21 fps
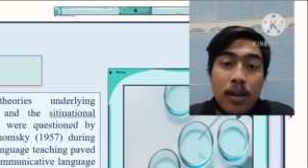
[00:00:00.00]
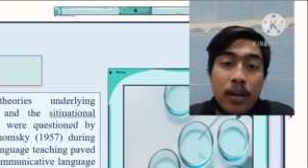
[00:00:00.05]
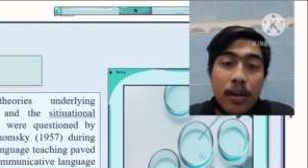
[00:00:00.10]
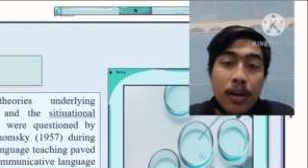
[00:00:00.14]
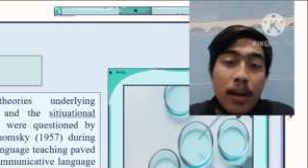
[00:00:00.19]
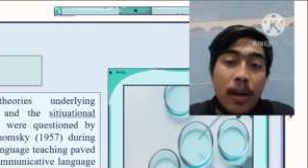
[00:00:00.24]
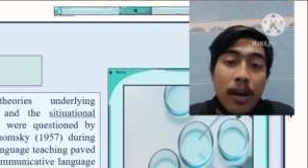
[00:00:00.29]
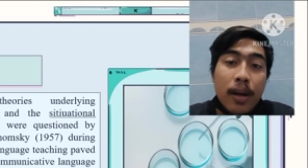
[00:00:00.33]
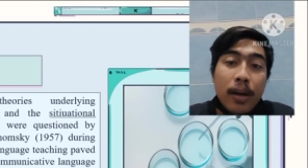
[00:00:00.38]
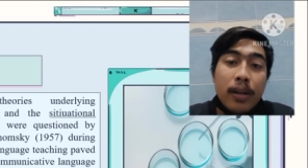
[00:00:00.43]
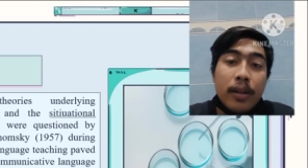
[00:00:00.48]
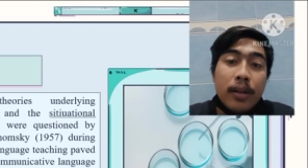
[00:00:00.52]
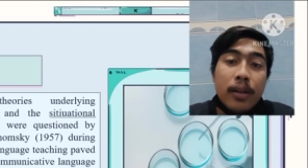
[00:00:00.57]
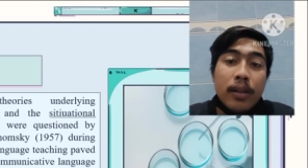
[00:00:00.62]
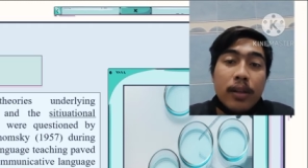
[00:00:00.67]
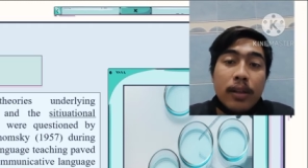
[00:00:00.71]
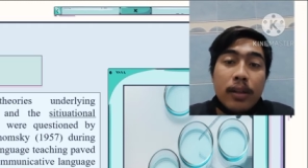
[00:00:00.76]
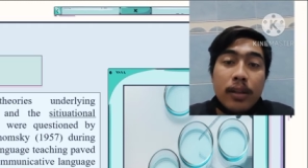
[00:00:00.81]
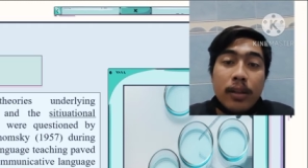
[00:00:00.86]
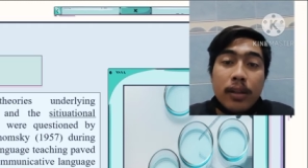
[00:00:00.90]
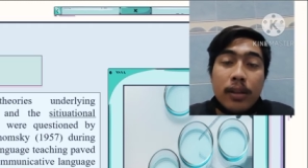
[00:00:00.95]
during
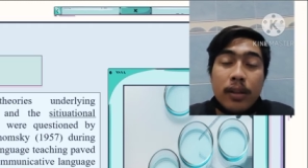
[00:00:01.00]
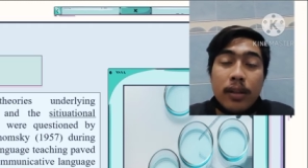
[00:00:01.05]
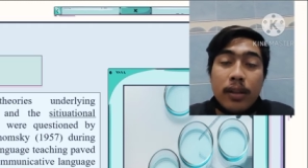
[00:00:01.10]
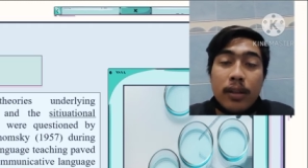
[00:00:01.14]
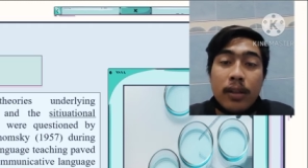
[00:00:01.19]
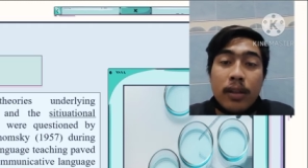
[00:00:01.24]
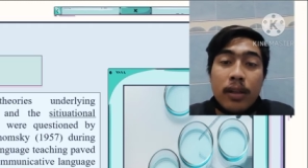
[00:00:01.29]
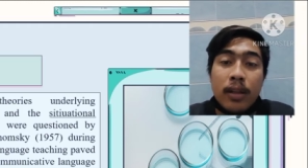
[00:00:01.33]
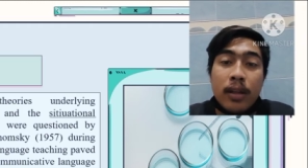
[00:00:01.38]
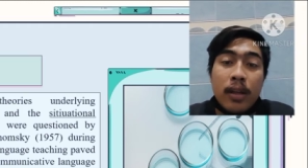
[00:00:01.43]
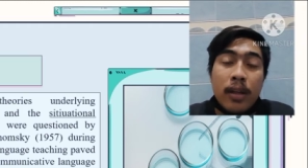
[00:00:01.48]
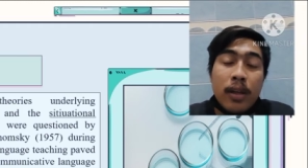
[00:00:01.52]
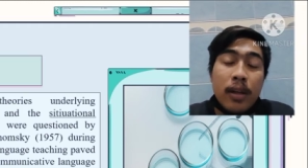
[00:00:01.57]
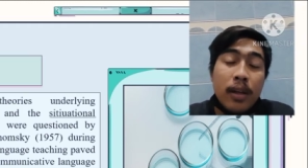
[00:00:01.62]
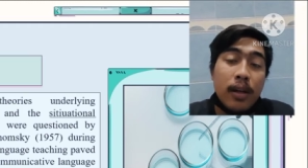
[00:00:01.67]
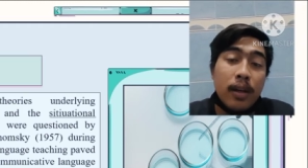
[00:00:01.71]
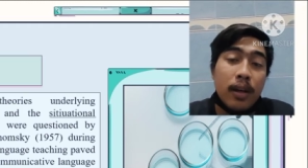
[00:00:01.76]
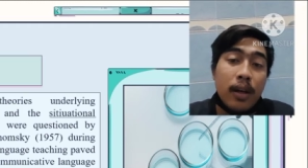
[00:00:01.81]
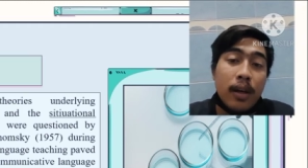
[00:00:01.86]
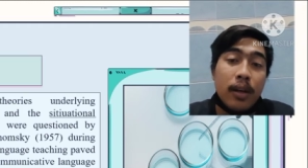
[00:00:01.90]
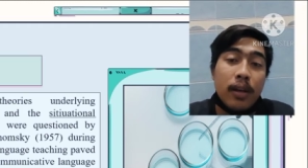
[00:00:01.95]
the
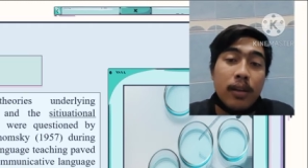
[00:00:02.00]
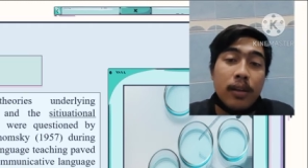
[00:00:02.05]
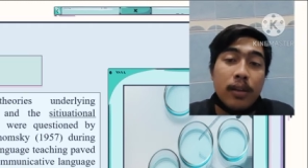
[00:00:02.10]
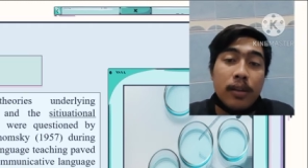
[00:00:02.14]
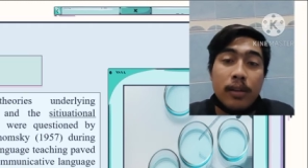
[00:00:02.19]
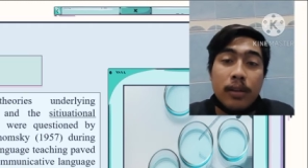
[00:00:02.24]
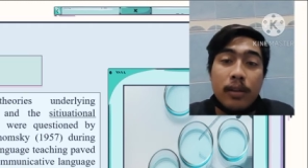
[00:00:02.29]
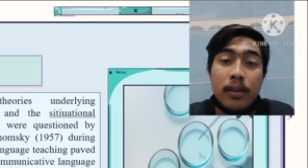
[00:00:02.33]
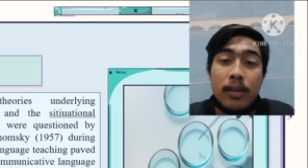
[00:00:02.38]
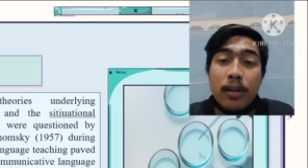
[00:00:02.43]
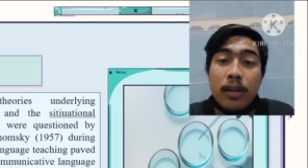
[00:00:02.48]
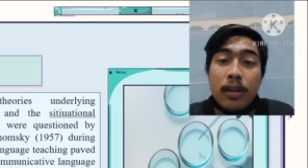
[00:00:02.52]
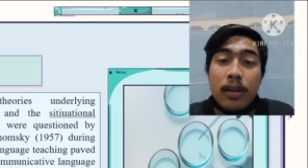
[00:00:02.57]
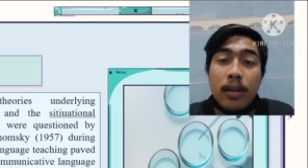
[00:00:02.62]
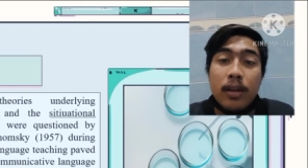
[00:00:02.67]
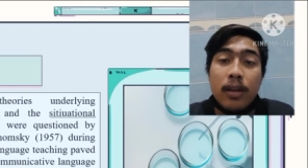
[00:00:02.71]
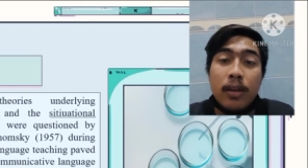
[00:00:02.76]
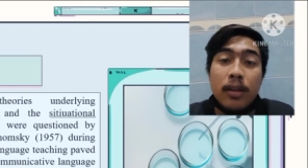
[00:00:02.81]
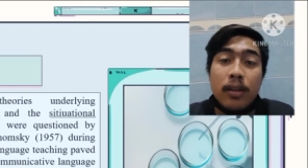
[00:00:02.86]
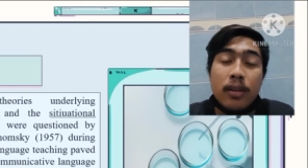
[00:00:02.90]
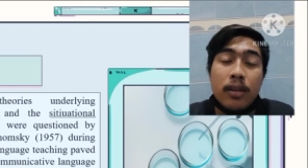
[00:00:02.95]

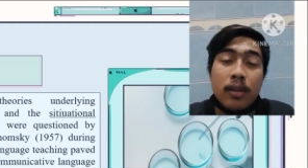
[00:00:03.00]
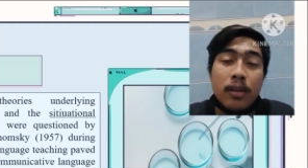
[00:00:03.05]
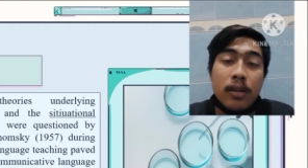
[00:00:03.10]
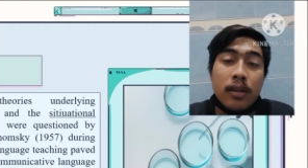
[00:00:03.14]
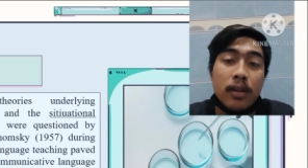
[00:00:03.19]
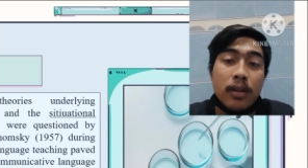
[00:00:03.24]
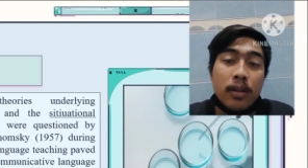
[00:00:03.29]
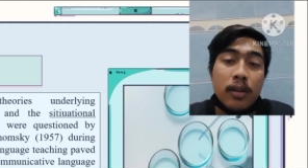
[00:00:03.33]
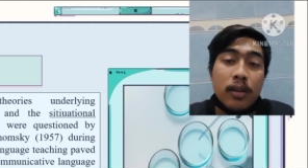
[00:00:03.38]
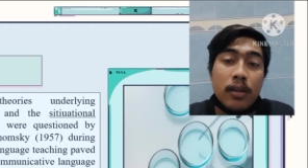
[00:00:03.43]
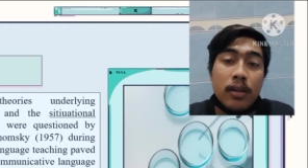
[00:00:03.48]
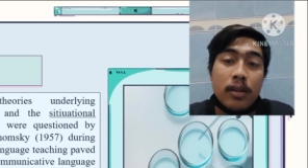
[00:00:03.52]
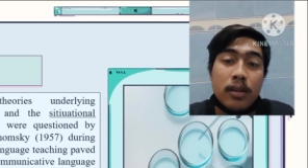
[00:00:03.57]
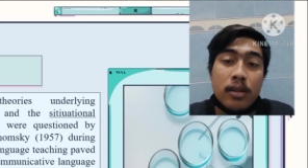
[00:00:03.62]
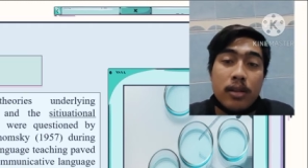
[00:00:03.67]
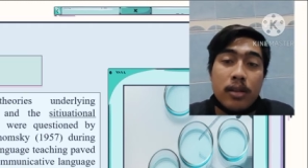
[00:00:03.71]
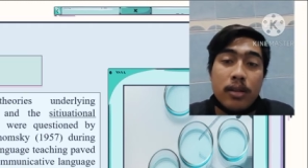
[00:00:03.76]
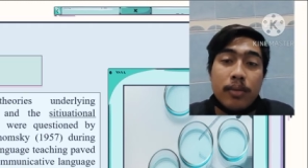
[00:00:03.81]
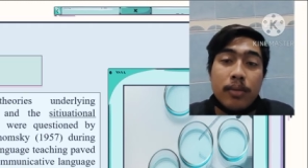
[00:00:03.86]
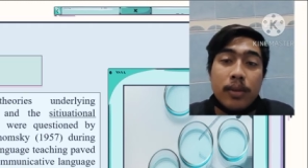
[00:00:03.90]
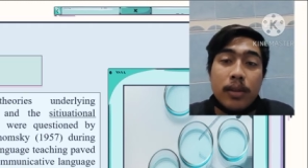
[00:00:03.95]

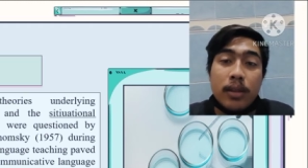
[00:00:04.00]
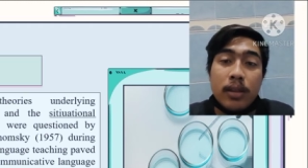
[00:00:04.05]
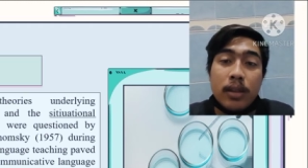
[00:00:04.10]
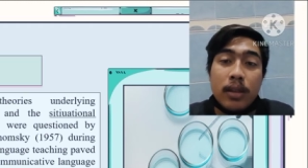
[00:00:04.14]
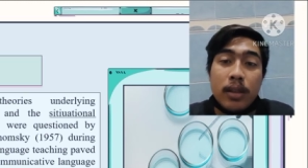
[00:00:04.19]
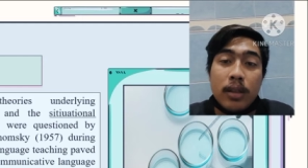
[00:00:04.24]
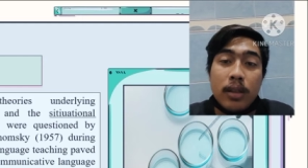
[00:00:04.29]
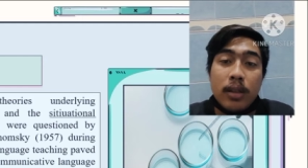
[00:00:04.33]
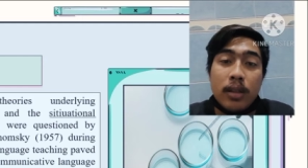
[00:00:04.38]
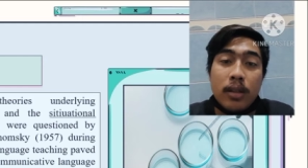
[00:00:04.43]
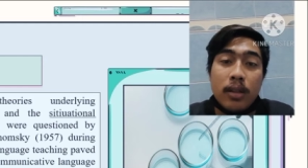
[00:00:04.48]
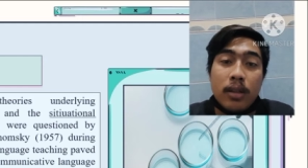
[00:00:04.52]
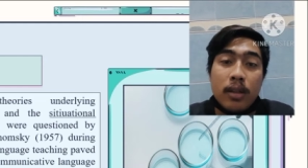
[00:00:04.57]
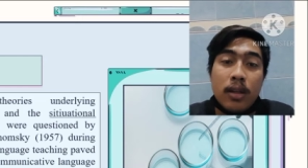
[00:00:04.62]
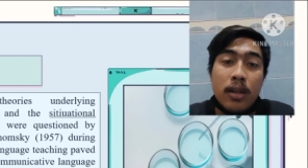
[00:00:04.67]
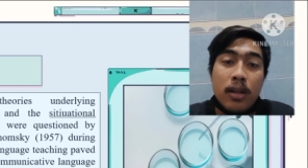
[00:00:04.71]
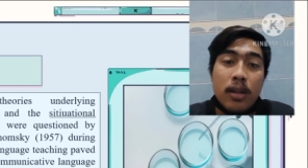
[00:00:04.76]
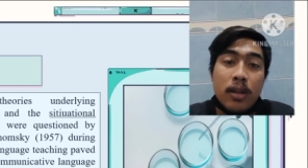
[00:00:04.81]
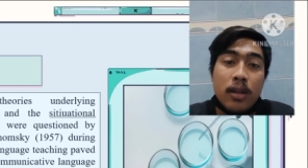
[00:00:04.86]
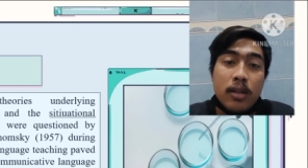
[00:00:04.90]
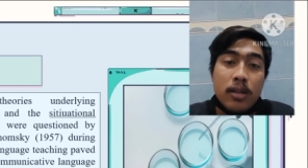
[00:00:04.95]
1970th
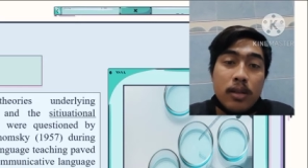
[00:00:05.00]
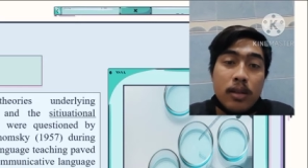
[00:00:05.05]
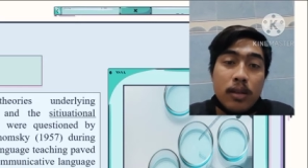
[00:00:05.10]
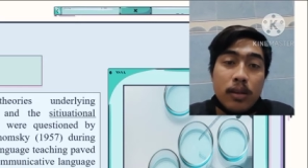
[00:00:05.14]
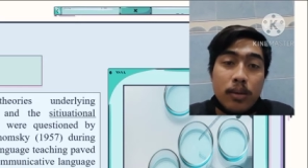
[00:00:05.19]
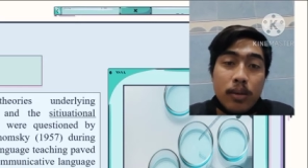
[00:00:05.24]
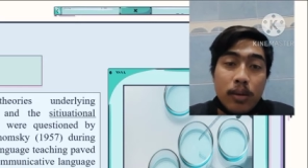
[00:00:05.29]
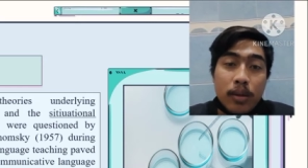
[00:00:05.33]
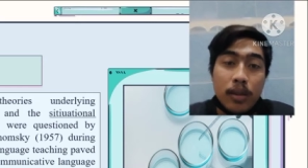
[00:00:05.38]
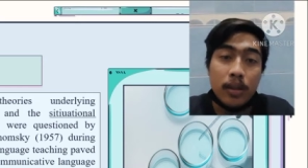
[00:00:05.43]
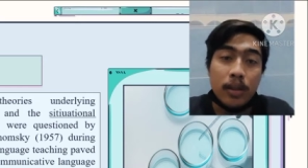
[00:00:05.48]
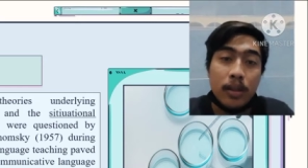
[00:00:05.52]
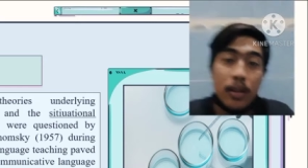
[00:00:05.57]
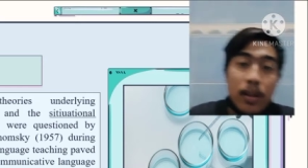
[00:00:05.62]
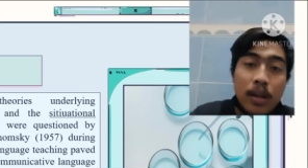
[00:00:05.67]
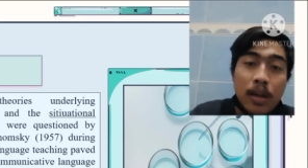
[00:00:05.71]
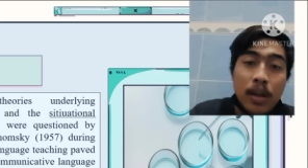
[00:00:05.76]
century.